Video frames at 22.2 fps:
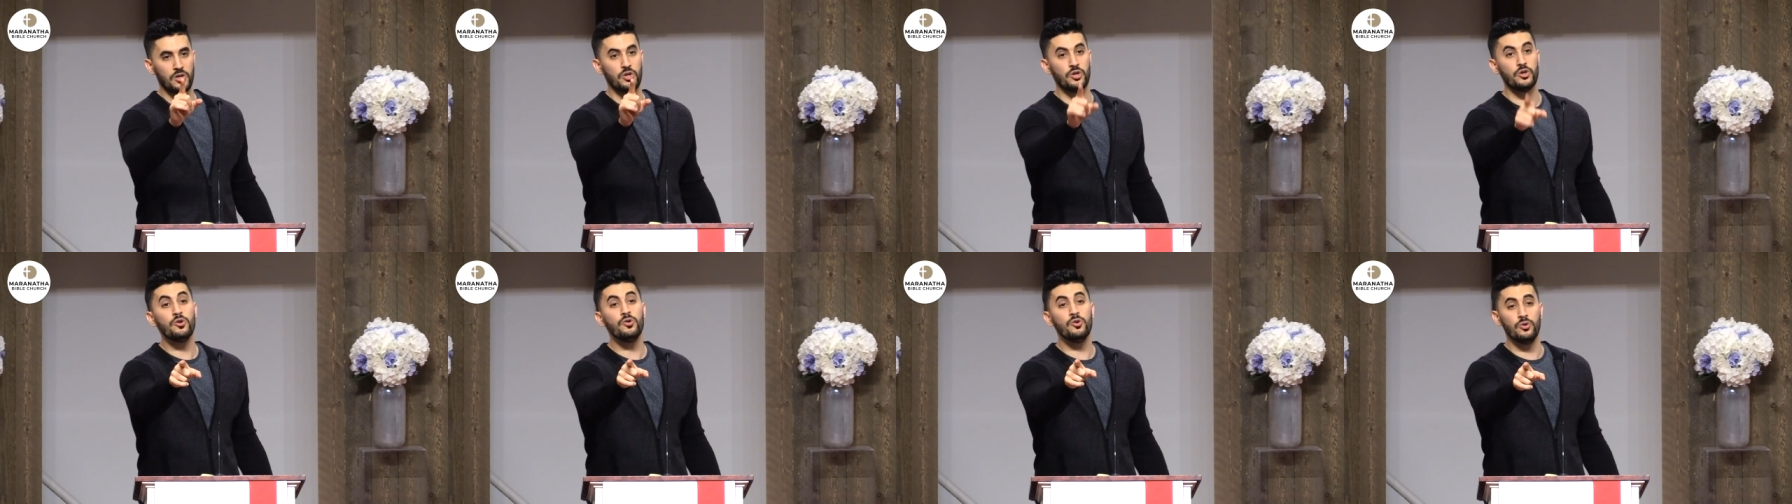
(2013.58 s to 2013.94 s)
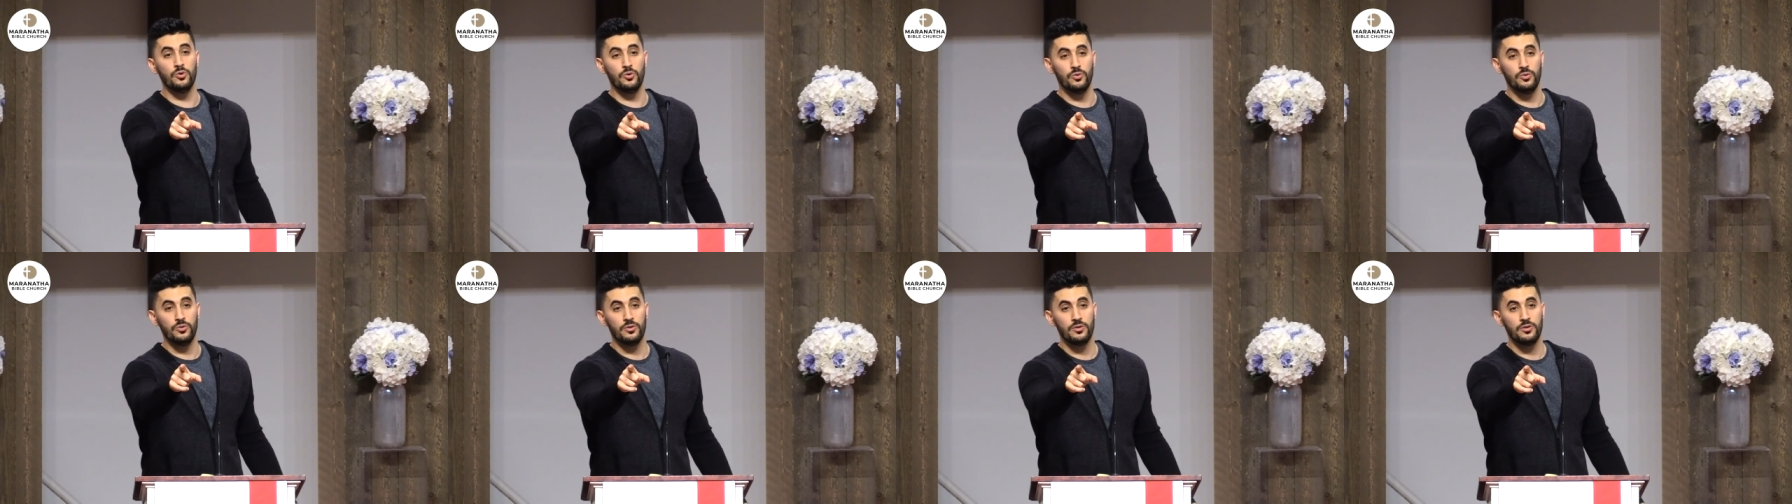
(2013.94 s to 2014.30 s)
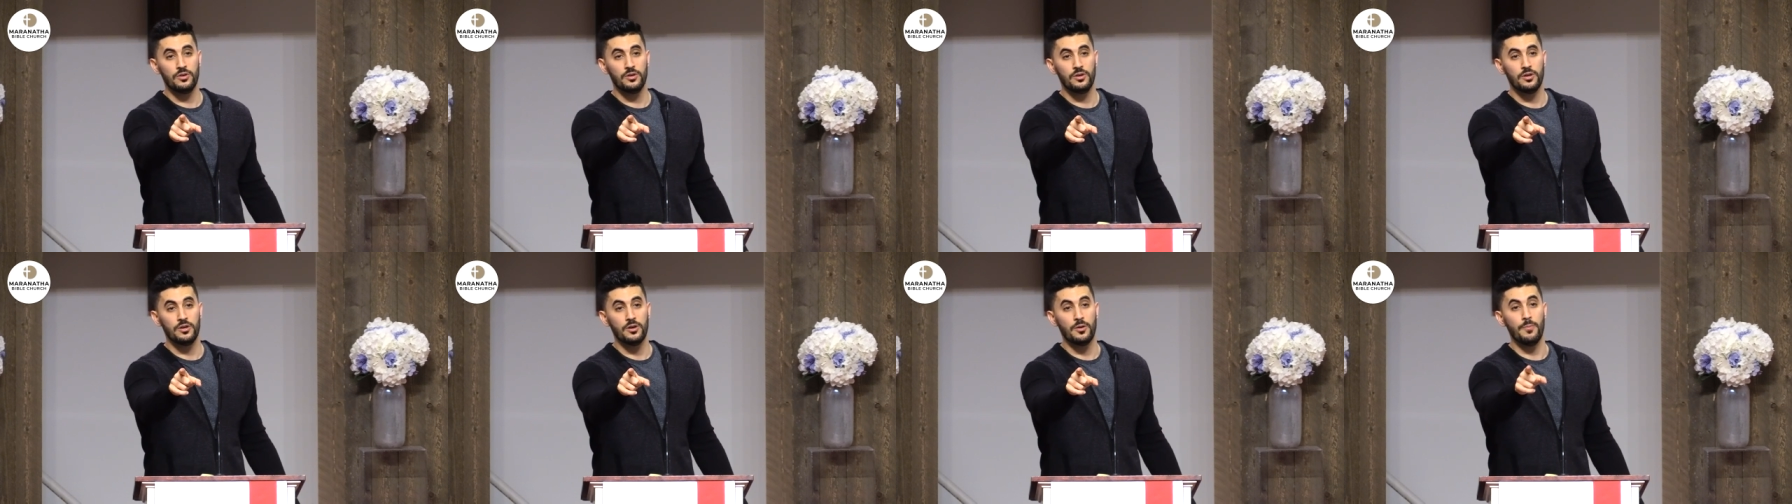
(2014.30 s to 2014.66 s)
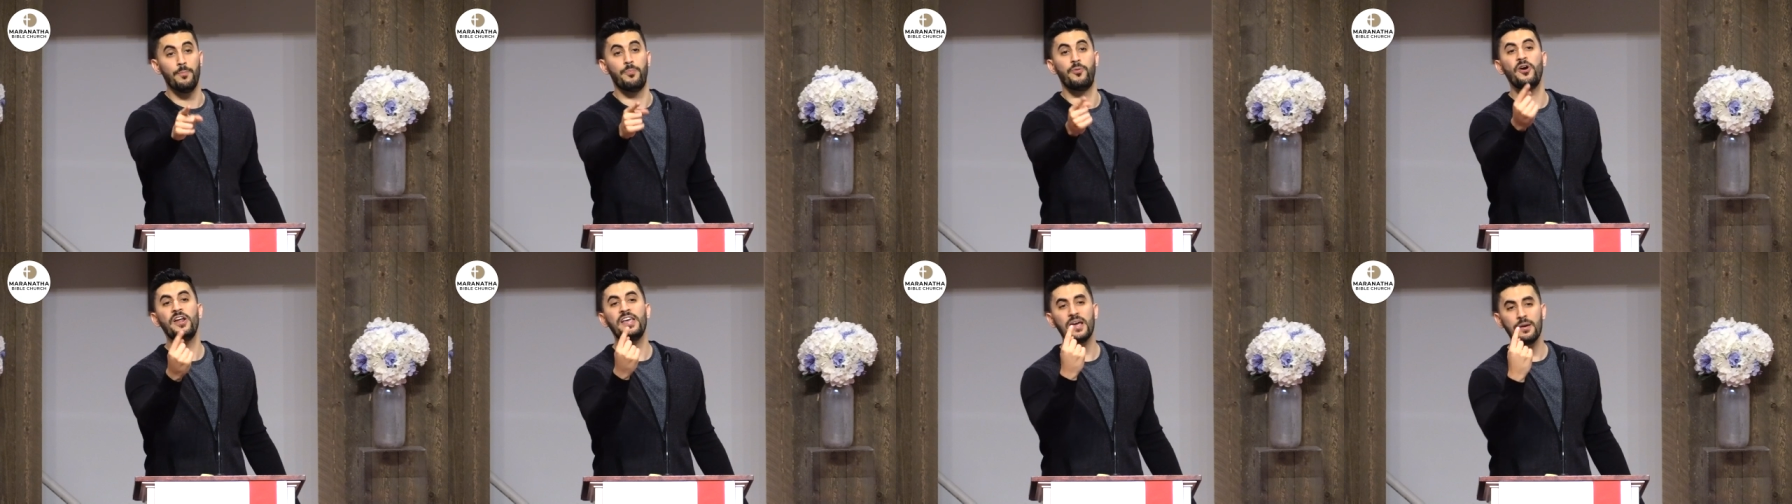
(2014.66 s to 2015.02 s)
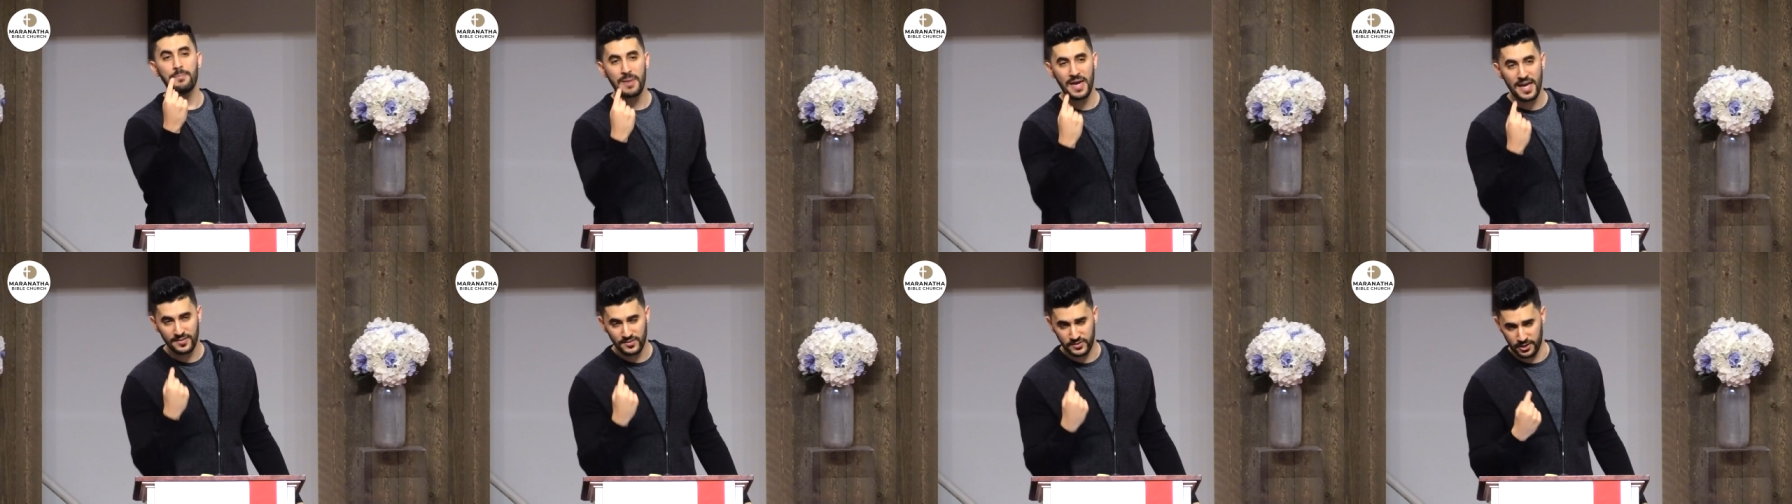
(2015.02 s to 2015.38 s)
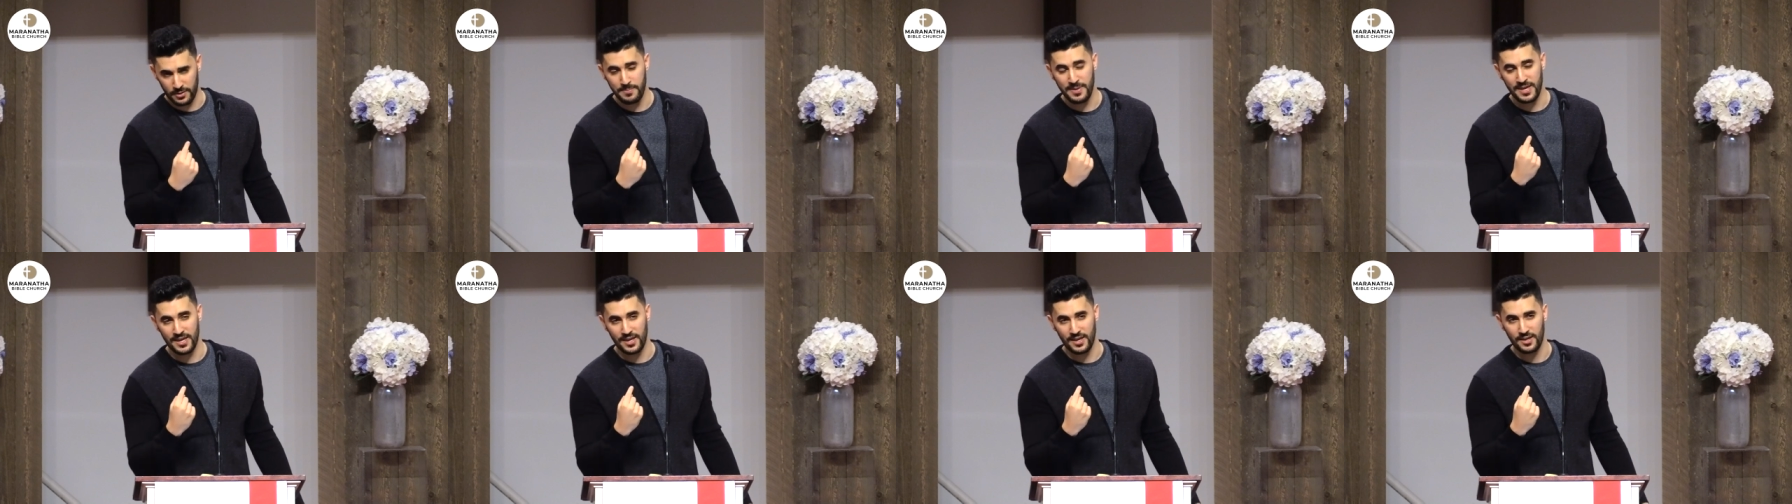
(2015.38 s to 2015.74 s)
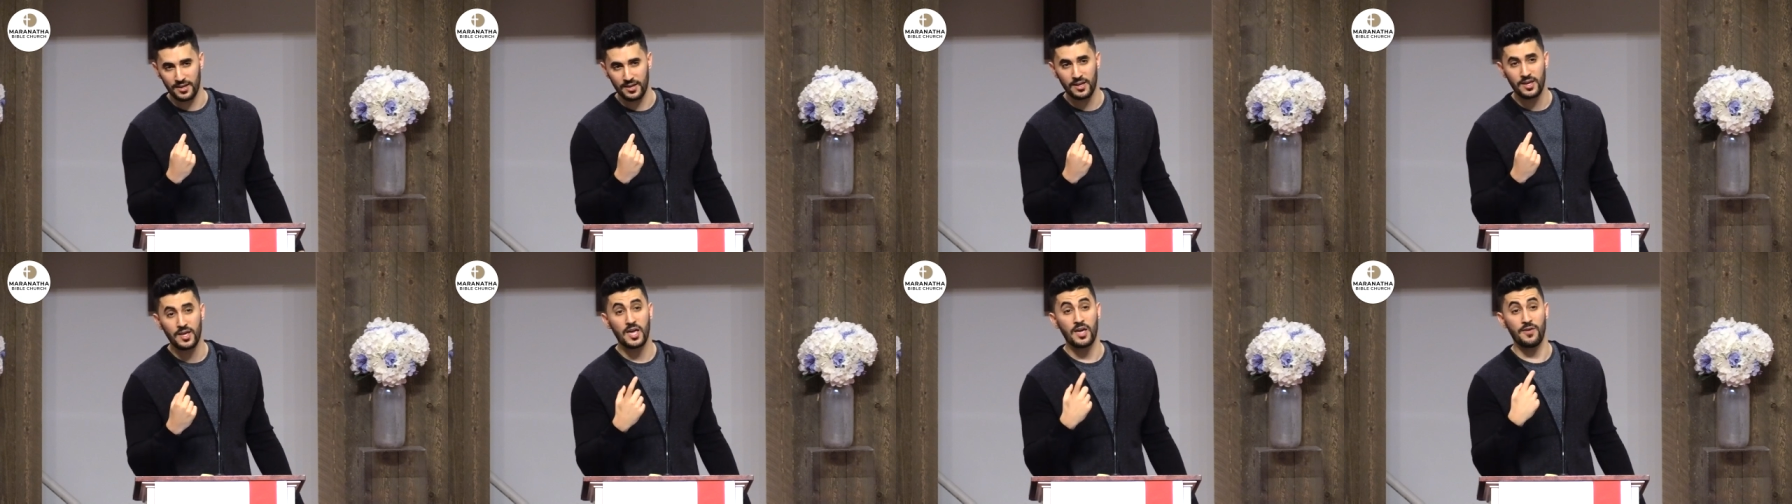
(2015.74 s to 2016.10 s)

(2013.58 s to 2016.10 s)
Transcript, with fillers: You bring a man to me.